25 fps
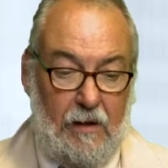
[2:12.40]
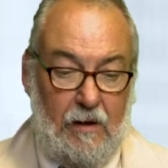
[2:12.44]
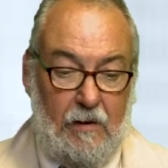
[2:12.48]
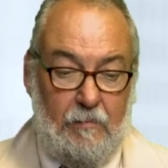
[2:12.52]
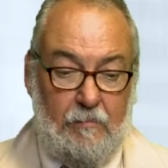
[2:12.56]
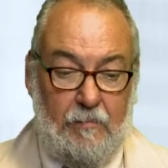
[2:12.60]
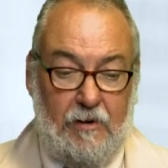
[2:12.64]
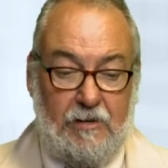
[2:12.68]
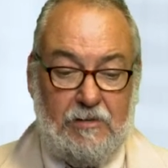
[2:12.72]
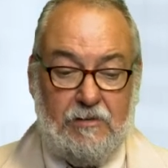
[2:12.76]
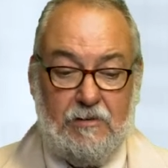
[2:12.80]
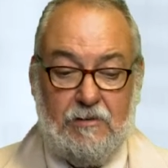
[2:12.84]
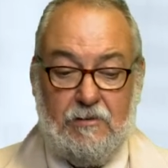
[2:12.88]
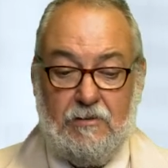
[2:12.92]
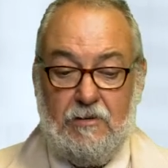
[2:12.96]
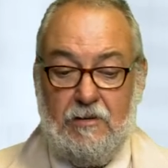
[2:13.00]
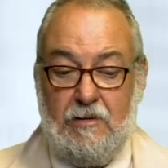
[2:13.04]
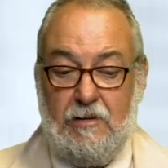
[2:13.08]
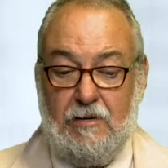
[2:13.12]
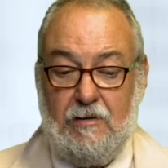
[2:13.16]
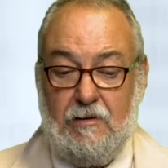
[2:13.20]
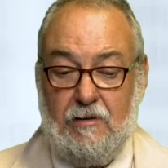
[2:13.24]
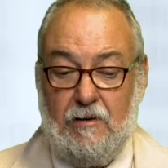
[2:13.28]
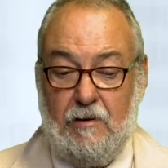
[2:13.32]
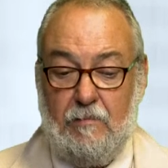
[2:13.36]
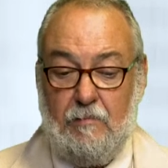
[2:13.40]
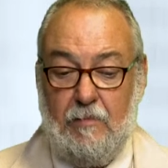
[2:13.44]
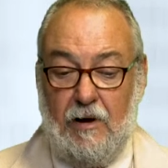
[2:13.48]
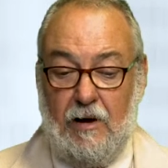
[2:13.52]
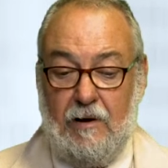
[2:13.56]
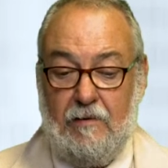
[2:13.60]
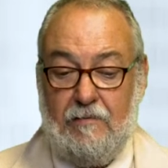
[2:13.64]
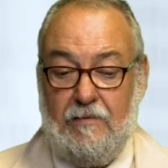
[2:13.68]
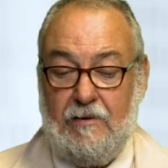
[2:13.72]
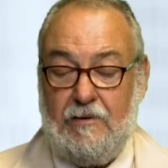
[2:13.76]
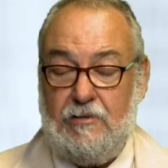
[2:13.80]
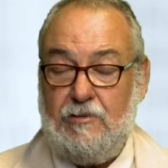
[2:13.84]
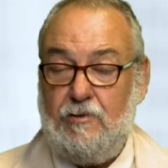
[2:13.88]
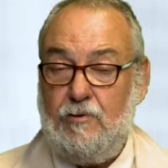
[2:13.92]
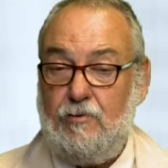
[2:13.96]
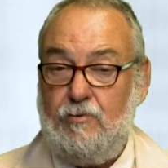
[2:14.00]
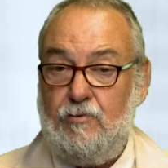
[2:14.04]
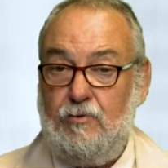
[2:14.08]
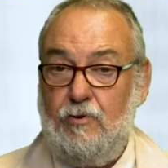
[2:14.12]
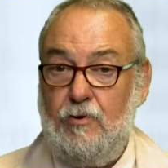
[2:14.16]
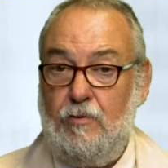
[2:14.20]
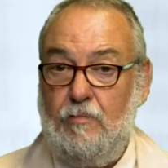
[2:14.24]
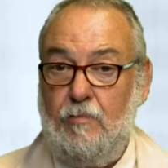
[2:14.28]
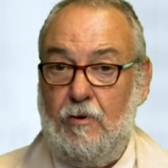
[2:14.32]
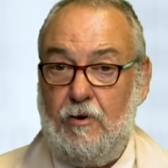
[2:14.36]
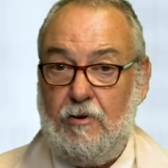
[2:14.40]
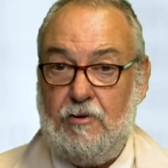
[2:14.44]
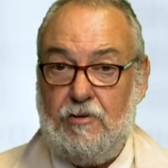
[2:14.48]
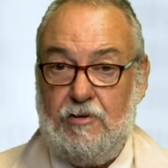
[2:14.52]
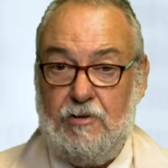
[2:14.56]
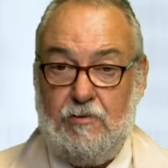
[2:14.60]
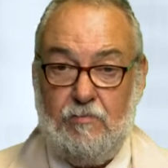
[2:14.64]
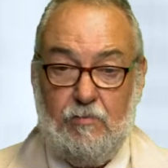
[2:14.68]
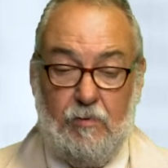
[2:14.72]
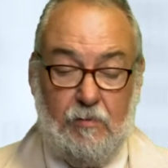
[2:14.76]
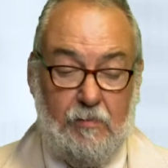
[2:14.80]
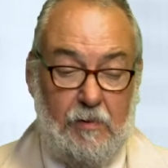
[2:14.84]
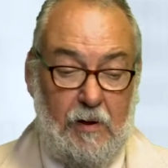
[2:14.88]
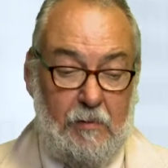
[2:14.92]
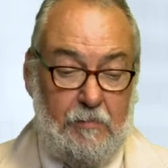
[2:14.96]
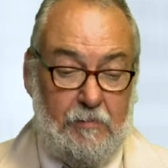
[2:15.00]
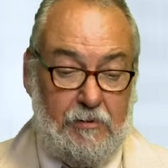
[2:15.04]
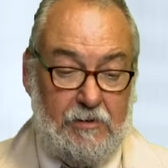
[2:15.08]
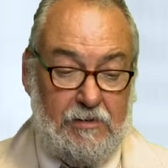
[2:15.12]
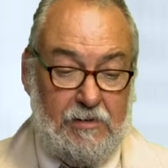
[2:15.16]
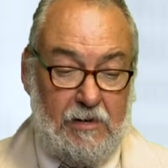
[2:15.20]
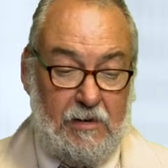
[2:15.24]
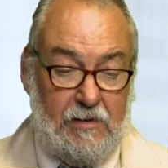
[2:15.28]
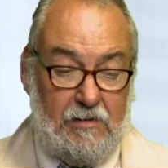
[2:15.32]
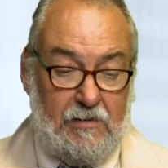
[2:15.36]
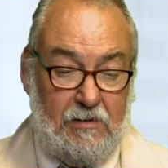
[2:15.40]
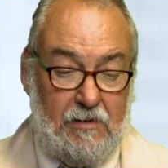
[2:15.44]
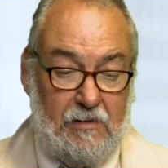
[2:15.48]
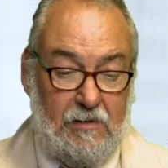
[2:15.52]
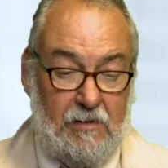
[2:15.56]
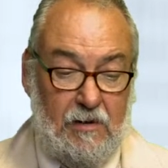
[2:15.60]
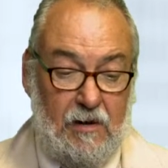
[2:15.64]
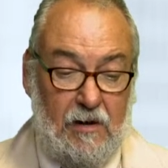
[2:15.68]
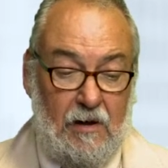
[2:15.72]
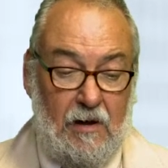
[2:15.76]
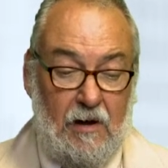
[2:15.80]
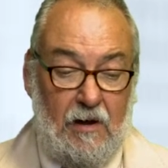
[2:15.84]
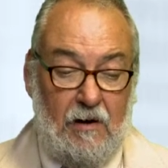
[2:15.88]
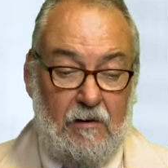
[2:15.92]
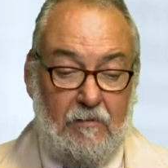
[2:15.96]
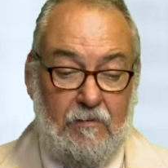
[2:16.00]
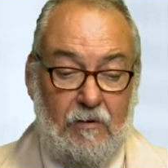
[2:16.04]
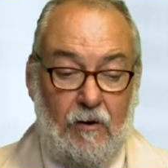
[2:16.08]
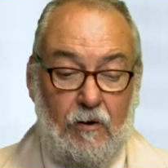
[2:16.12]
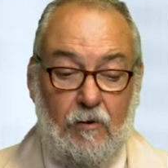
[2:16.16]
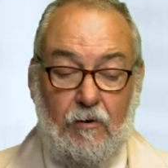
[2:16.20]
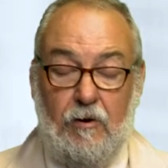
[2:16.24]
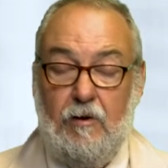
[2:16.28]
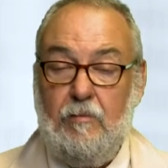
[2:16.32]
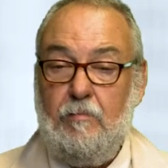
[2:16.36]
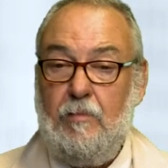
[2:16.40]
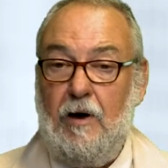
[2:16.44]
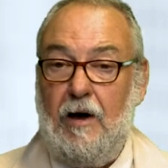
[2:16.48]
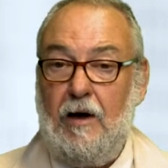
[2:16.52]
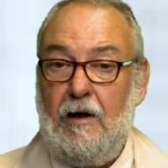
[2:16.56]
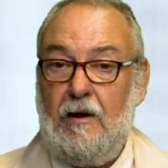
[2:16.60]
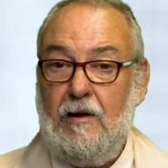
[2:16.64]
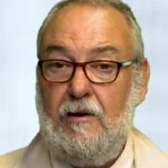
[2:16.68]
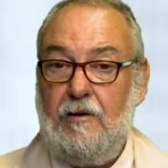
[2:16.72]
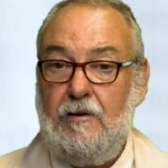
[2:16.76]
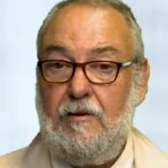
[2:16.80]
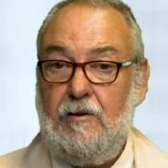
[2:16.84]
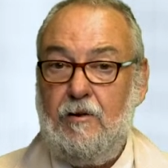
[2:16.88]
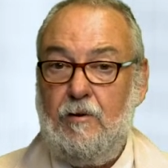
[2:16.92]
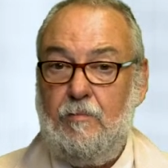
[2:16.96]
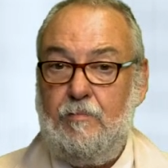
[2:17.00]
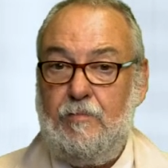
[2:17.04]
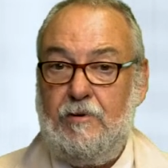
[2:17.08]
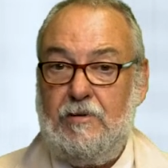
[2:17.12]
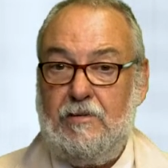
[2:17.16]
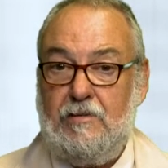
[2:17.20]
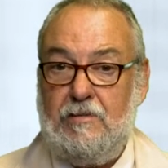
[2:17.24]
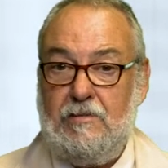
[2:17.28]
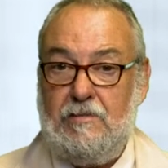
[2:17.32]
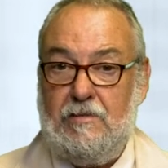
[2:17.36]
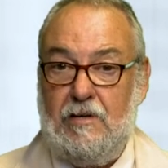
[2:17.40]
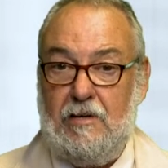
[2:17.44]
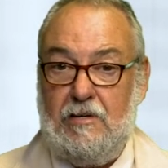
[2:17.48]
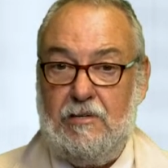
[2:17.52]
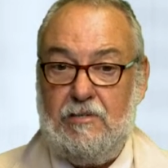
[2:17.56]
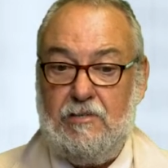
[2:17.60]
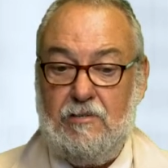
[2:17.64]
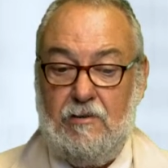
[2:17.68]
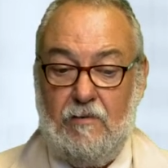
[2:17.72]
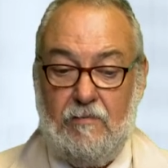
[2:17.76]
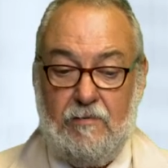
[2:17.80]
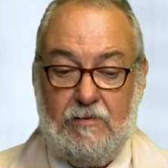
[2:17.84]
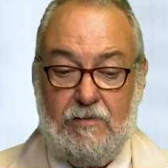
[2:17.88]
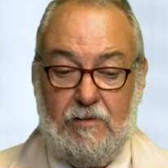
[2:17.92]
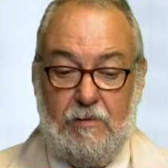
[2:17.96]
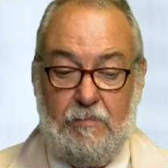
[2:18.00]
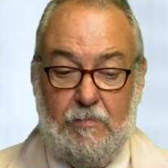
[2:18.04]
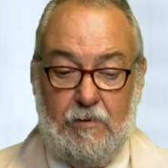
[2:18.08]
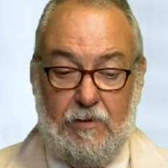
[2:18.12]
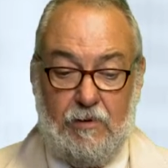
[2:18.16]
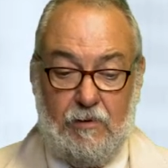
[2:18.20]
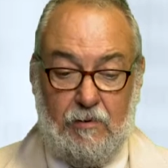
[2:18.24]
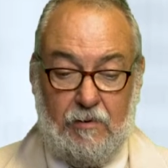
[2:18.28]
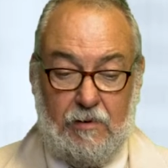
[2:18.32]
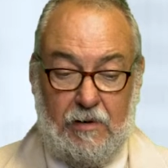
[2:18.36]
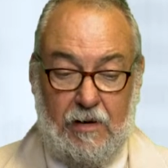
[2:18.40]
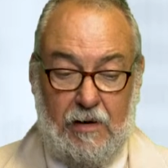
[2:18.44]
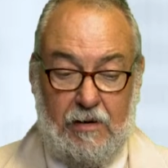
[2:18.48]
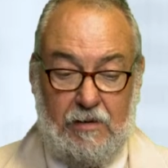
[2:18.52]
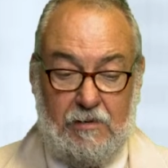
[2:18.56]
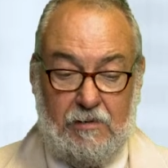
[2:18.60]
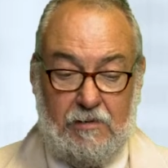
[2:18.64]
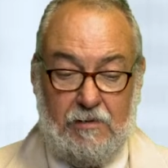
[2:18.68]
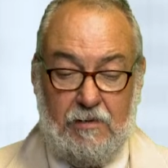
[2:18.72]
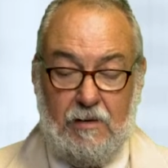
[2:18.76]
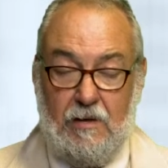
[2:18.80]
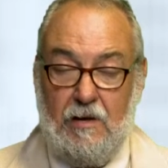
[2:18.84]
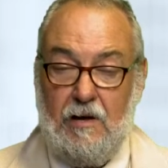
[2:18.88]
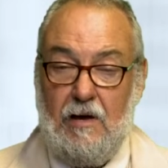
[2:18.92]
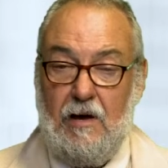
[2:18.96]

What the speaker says: Musculoskeletal and myofascial toolboxes will be presented, following by a clinical presentation of a typical case,